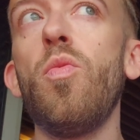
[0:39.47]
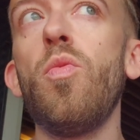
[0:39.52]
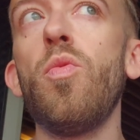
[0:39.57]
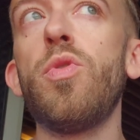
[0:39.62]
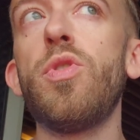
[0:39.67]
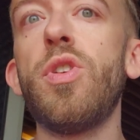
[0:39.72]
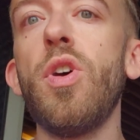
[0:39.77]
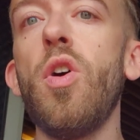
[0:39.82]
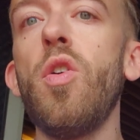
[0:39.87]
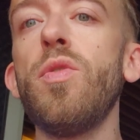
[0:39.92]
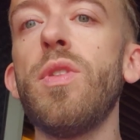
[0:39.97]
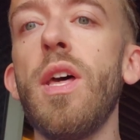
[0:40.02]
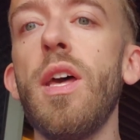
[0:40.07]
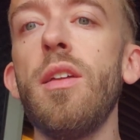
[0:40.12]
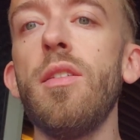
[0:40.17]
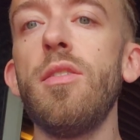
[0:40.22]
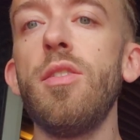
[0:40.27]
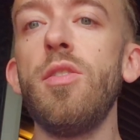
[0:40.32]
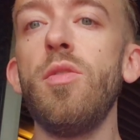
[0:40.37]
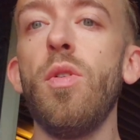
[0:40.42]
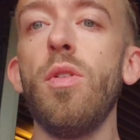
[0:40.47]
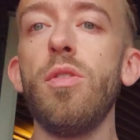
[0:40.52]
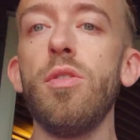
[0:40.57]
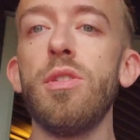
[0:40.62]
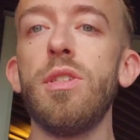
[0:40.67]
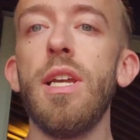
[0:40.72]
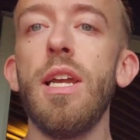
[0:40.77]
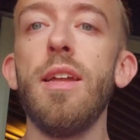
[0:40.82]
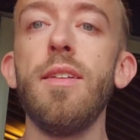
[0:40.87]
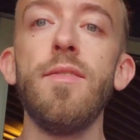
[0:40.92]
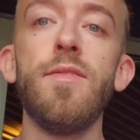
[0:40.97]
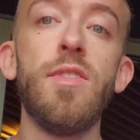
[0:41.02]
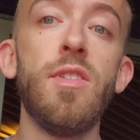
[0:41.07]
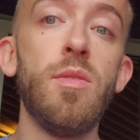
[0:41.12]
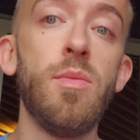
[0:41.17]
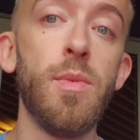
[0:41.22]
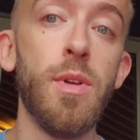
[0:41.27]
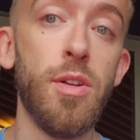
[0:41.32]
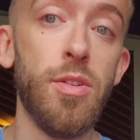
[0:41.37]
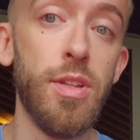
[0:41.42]
show that you understand
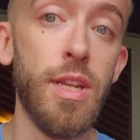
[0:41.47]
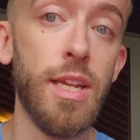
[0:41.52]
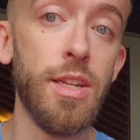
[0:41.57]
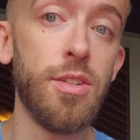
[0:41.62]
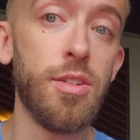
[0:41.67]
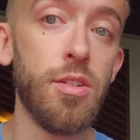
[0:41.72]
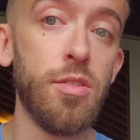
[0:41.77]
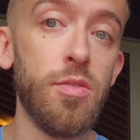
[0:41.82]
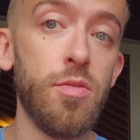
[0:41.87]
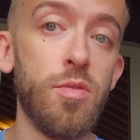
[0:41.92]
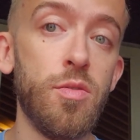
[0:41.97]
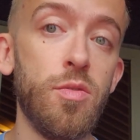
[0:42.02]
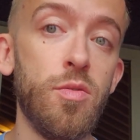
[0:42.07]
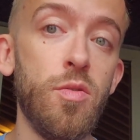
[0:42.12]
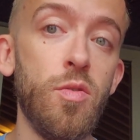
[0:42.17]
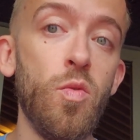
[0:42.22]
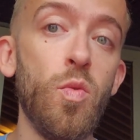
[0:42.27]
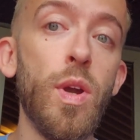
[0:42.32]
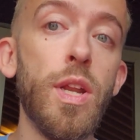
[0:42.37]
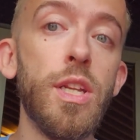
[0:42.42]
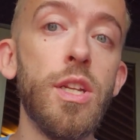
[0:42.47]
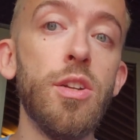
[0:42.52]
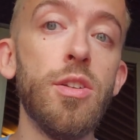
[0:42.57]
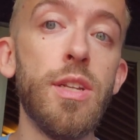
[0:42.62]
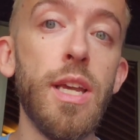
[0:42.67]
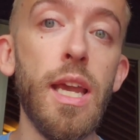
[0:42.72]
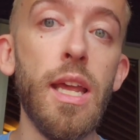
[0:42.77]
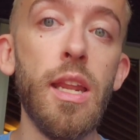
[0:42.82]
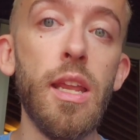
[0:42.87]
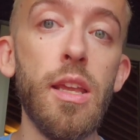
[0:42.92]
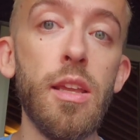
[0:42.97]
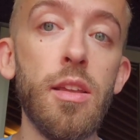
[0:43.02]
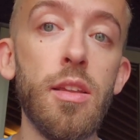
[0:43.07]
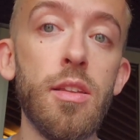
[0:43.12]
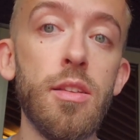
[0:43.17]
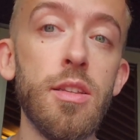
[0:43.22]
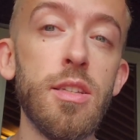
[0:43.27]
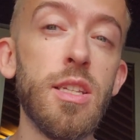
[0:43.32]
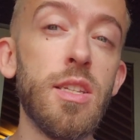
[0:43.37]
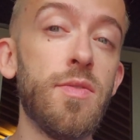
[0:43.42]
female nature when you're dating.
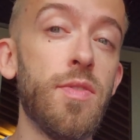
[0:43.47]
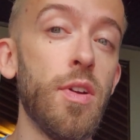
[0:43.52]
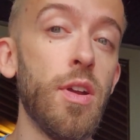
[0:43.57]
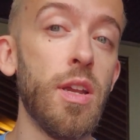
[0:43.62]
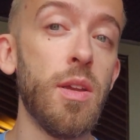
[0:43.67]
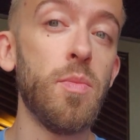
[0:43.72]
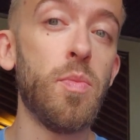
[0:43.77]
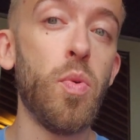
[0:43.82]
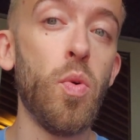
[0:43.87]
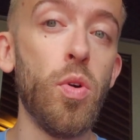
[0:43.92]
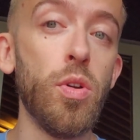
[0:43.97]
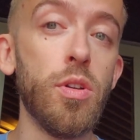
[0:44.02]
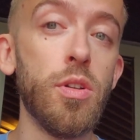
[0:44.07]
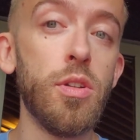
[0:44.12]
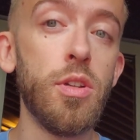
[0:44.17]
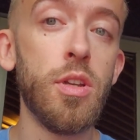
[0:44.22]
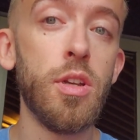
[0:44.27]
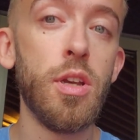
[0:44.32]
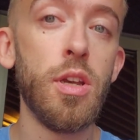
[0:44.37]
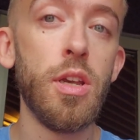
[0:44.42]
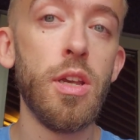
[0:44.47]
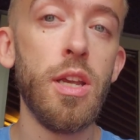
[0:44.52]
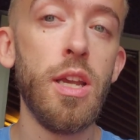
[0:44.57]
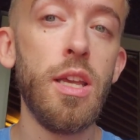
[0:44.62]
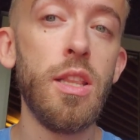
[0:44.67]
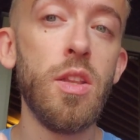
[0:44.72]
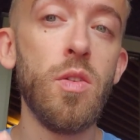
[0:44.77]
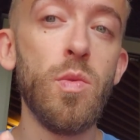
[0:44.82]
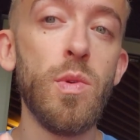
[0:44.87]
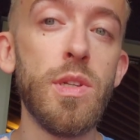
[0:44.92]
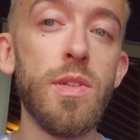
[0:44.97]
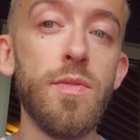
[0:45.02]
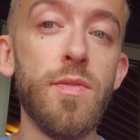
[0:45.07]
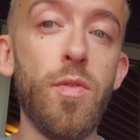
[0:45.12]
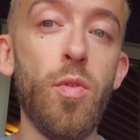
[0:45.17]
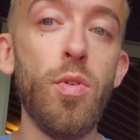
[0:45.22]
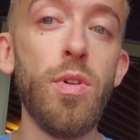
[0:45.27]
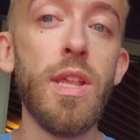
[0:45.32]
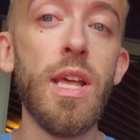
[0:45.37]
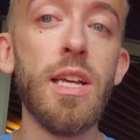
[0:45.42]
This is very important, and the reason
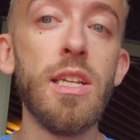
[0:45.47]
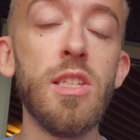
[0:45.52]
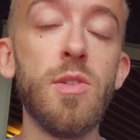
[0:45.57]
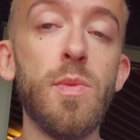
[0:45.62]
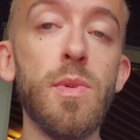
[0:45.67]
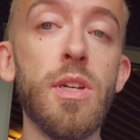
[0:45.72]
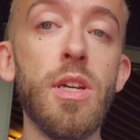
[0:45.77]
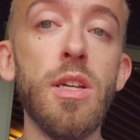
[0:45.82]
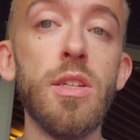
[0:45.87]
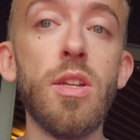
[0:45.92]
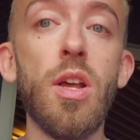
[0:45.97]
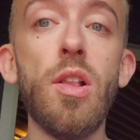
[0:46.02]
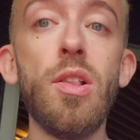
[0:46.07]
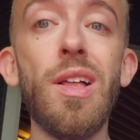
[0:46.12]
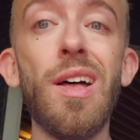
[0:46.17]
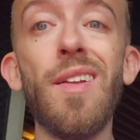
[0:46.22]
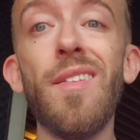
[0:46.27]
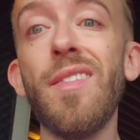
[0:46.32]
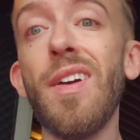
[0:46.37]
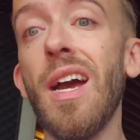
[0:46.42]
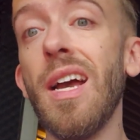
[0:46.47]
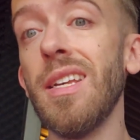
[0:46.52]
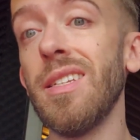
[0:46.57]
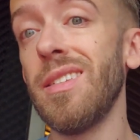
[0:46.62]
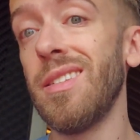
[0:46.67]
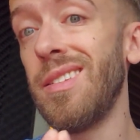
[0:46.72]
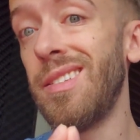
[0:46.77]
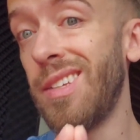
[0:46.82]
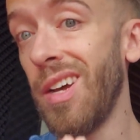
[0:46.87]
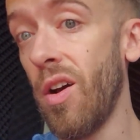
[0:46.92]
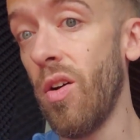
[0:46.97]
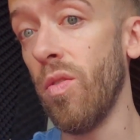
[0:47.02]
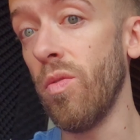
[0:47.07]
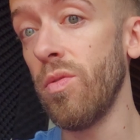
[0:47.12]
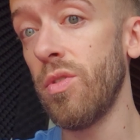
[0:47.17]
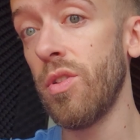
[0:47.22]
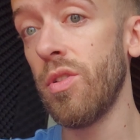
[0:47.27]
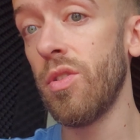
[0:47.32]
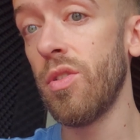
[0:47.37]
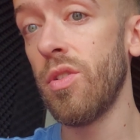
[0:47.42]
for that is because a lot of guys
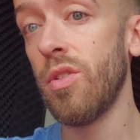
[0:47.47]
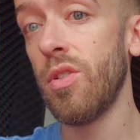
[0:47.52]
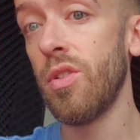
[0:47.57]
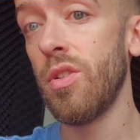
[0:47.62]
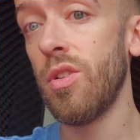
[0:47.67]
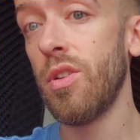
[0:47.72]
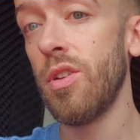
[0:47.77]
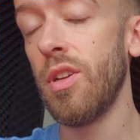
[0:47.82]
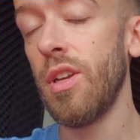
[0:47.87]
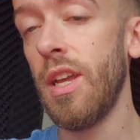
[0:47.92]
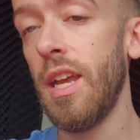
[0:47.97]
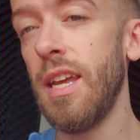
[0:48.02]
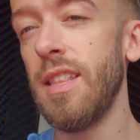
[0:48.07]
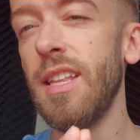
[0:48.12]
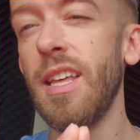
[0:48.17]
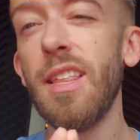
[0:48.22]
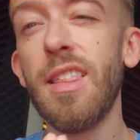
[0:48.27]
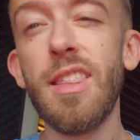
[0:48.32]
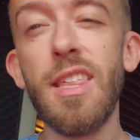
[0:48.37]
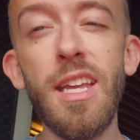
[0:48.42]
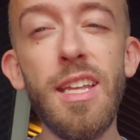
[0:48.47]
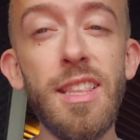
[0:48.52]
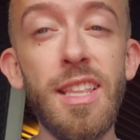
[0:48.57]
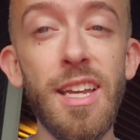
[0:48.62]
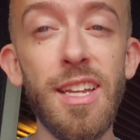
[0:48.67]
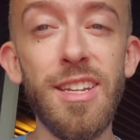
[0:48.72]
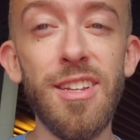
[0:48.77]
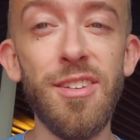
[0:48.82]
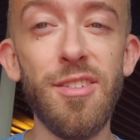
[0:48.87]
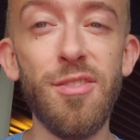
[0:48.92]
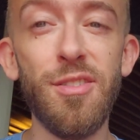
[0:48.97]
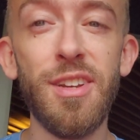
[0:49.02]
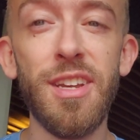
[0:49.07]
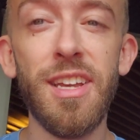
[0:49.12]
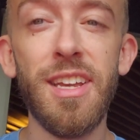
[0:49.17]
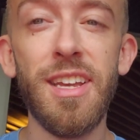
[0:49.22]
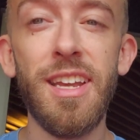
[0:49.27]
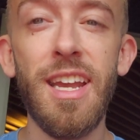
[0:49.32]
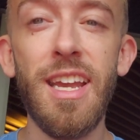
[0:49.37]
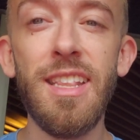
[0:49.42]
don't, and they think they do,
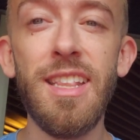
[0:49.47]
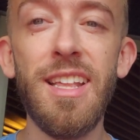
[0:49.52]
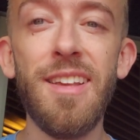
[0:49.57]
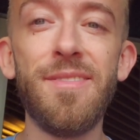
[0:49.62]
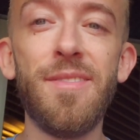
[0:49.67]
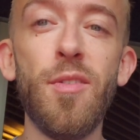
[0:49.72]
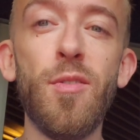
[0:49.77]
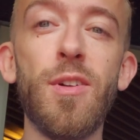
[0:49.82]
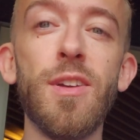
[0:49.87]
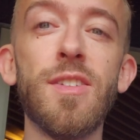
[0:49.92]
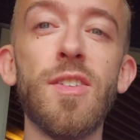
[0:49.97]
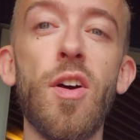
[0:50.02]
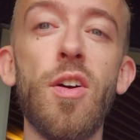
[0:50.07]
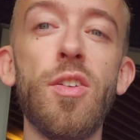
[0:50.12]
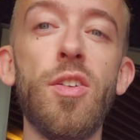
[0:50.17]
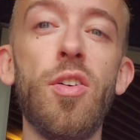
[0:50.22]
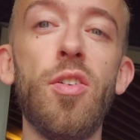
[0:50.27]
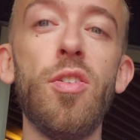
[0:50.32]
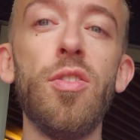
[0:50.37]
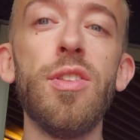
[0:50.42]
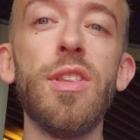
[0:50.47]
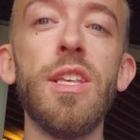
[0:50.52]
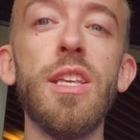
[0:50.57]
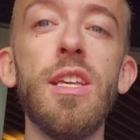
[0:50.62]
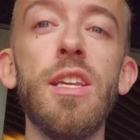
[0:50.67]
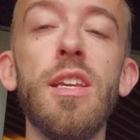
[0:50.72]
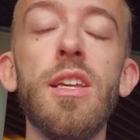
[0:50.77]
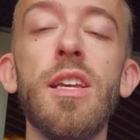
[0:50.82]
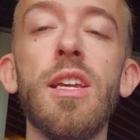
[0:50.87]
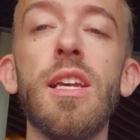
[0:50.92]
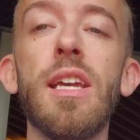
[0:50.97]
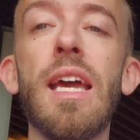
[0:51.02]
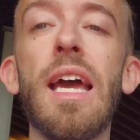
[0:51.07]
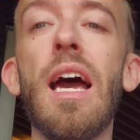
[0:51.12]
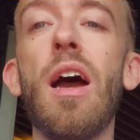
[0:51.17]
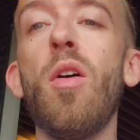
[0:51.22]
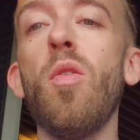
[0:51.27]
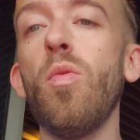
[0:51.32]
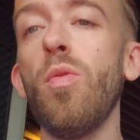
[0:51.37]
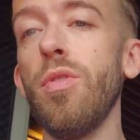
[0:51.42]
and they focus on all the
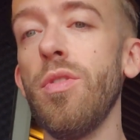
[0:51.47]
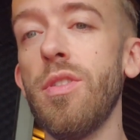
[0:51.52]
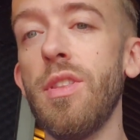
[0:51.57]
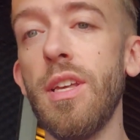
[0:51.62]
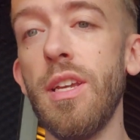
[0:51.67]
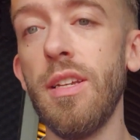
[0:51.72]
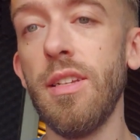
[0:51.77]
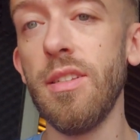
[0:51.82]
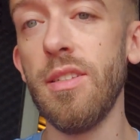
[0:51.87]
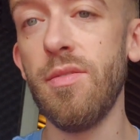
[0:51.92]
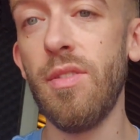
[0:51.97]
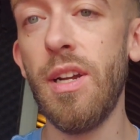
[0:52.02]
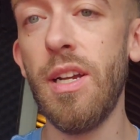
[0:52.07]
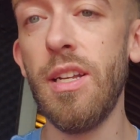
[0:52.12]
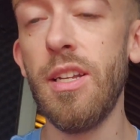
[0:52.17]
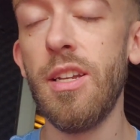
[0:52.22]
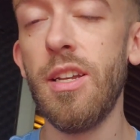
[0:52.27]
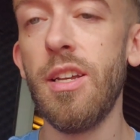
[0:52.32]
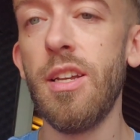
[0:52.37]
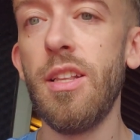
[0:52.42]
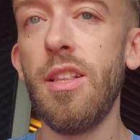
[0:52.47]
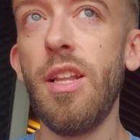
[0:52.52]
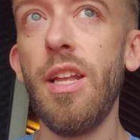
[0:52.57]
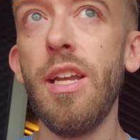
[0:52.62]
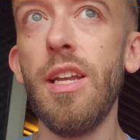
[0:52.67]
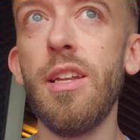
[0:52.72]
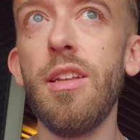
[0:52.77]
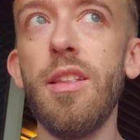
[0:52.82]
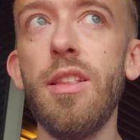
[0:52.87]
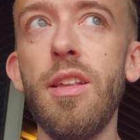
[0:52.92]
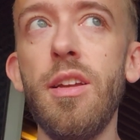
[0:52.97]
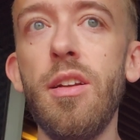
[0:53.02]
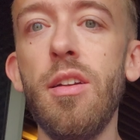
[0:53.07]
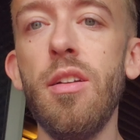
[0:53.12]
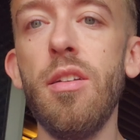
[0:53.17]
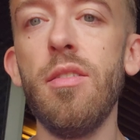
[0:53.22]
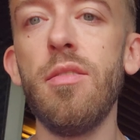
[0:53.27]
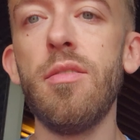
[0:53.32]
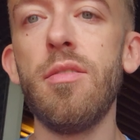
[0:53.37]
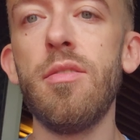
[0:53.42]
outward things, right? Like
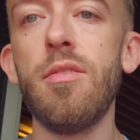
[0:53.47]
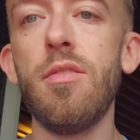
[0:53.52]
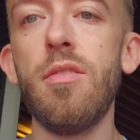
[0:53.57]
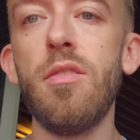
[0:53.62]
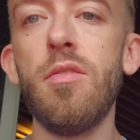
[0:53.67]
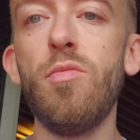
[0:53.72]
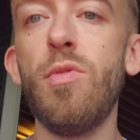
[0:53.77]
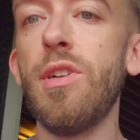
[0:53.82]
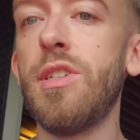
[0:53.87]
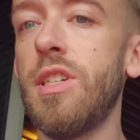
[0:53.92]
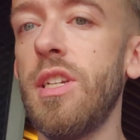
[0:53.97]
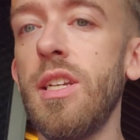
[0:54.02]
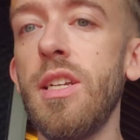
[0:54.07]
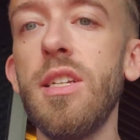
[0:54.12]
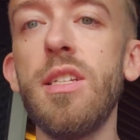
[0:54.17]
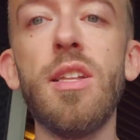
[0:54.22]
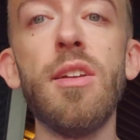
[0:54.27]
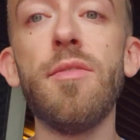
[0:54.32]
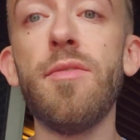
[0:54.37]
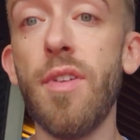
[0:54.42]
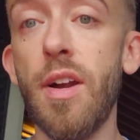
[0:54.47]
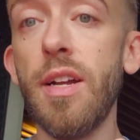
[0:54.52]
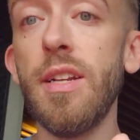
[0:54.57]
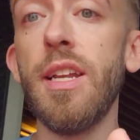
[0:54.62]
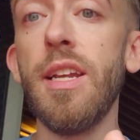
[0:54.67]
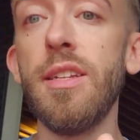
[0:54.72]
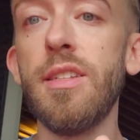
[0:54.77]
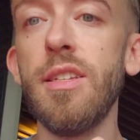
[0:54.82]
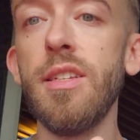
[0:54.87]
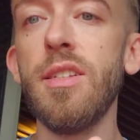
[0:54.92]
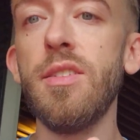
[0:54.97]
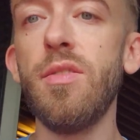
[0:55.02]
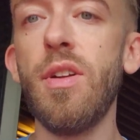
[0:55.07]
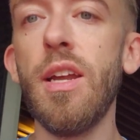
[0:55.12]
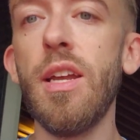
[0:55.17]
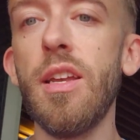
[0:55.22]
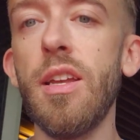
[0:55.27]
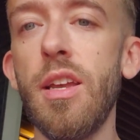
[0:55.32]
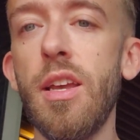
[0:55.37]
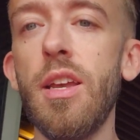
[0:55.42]
their riches, their finances,
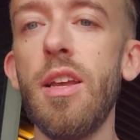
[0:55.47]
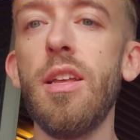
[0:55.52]
right?